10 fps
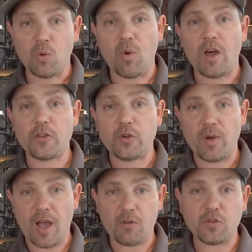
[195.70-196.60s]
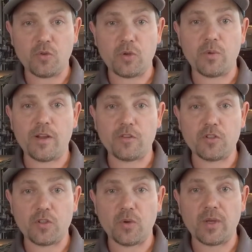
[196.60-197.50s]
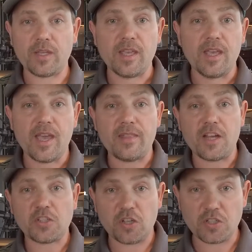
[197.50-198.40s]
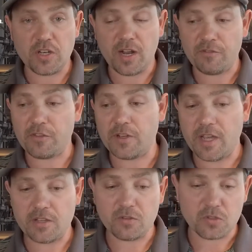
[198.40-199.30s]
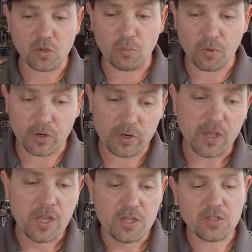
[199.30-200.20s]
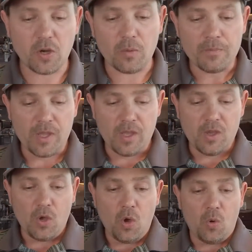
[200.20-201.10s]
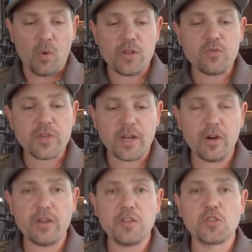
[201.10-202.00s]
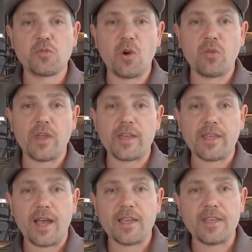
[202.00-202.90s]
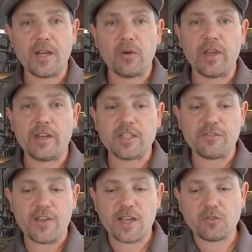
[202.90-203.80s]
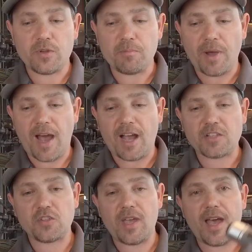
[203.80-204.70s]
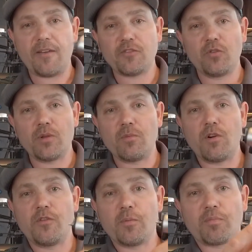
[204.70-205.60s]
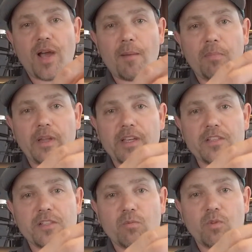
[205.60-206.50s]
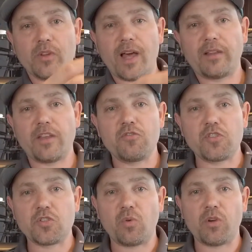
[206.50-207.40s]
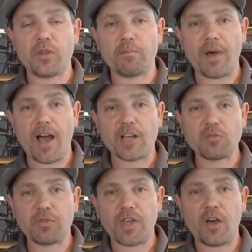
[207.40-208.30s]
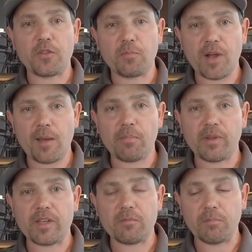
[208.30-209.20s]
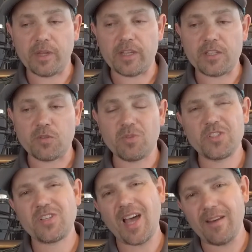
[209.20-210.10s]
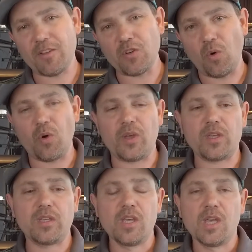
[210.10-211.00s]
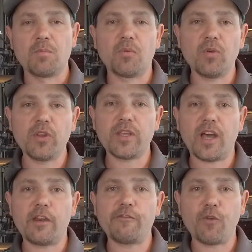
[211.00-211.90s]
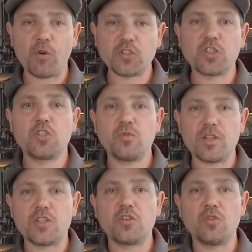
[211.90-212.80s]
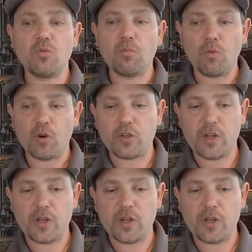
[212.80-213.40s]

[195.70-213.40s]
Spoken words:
while you're out doing whatever you're doing and that shuts you down for the day. So important. So when you carry the drone like I carry it in its factory box, you have to remove the prop blades. It will not let you store it in the box without the prop blades, which is kind of annoying, but really kind of forces you into more